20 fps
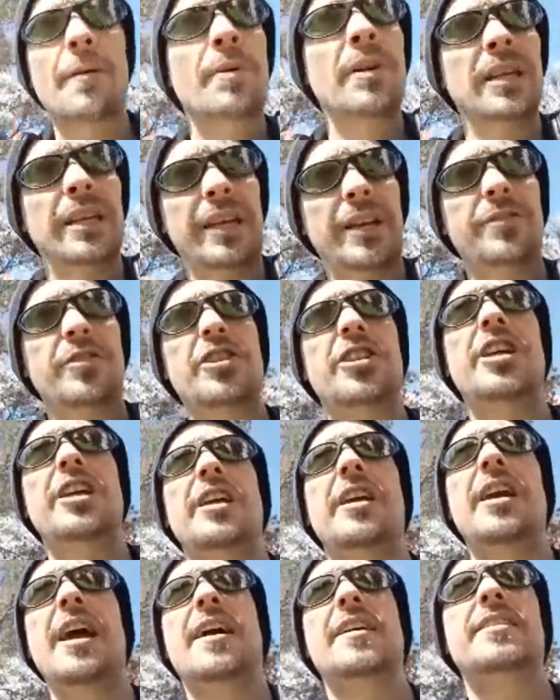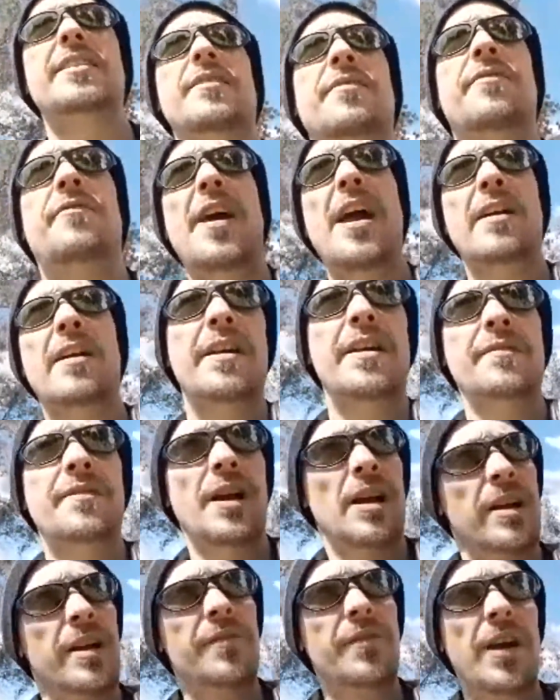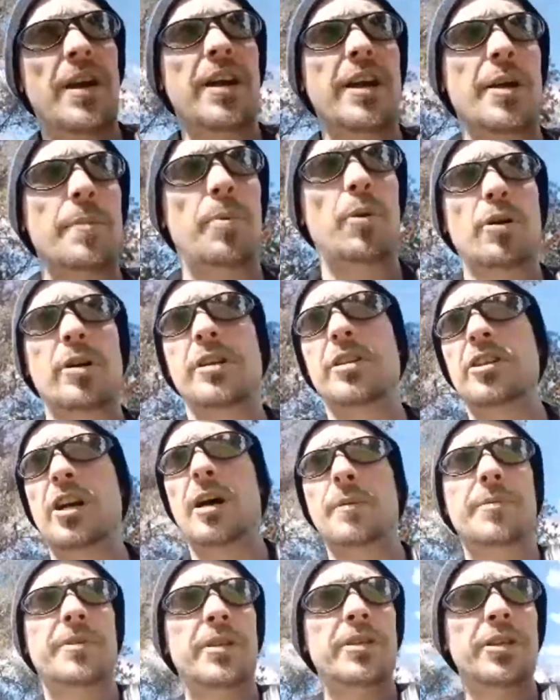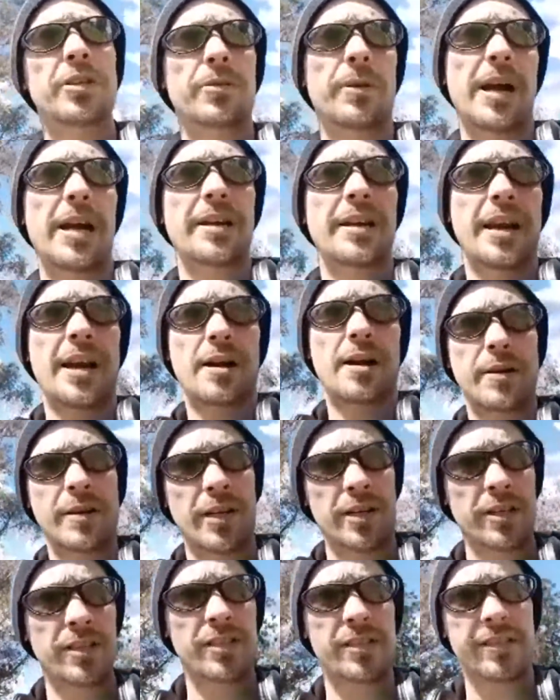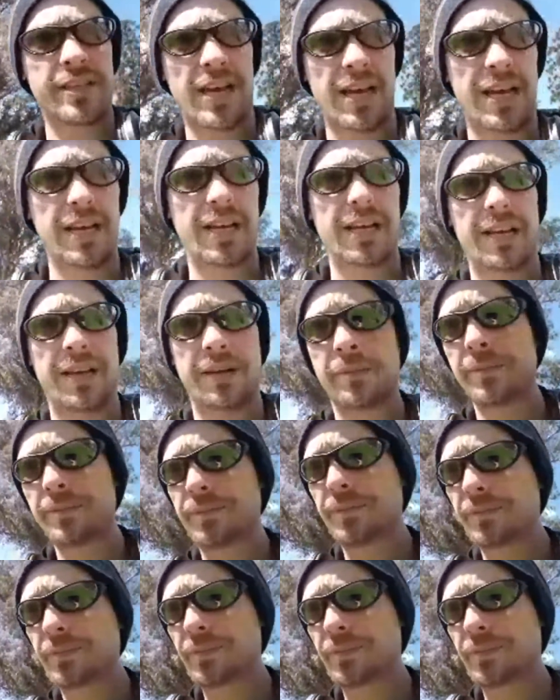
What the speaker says: I believe she has a very, very, very important job to do right now in our society.